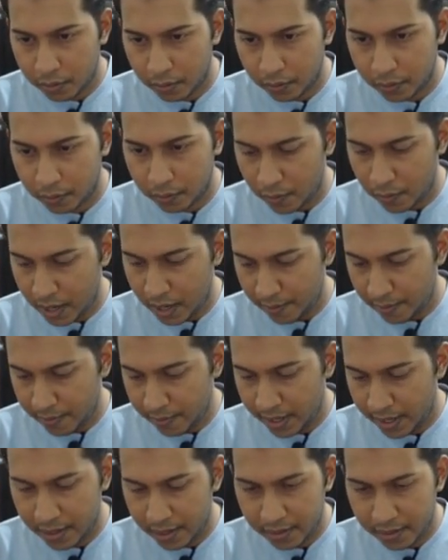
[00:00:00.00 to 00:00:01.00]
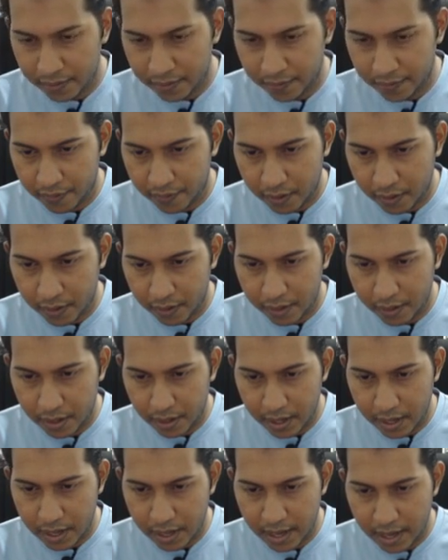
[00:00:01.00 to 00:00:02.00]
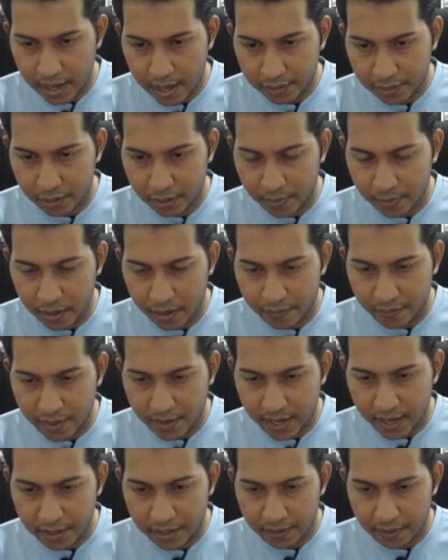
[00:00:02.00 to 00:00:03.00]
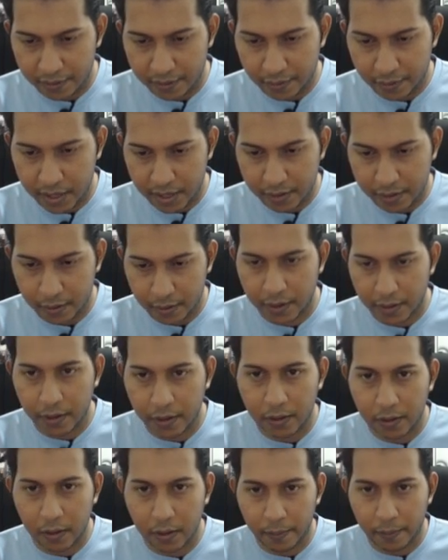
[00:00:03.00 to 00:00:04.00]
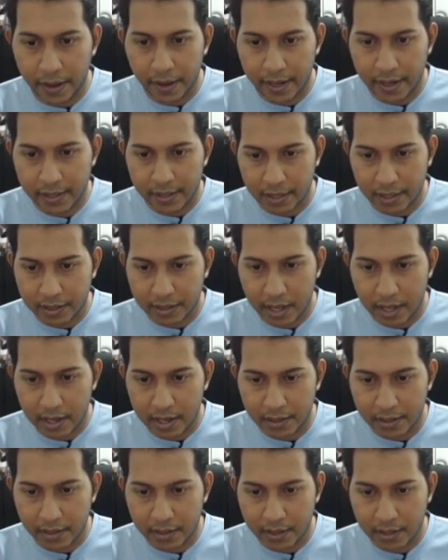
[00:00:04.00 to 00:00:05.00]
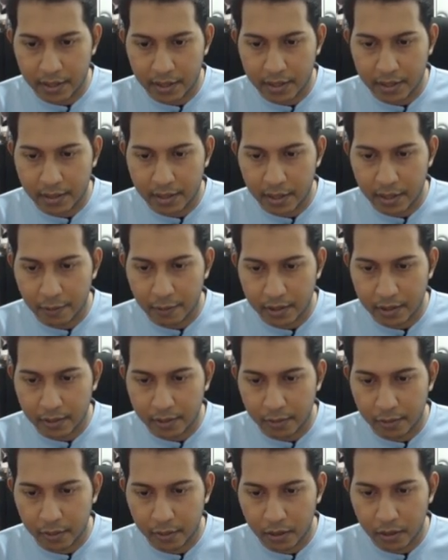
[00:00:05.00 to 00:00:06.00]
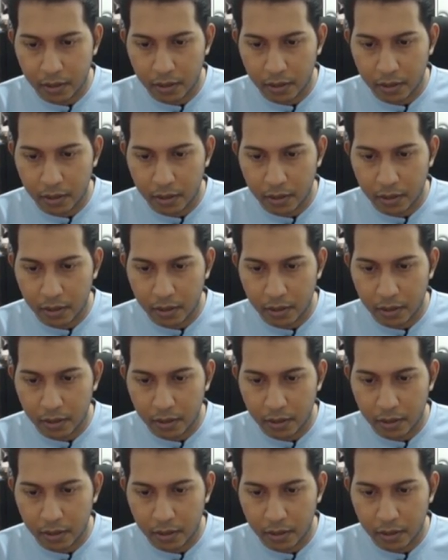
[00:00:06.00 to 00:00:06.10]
So 1 minus 4x to the power of -3, so we're going to compare it such that it is equals to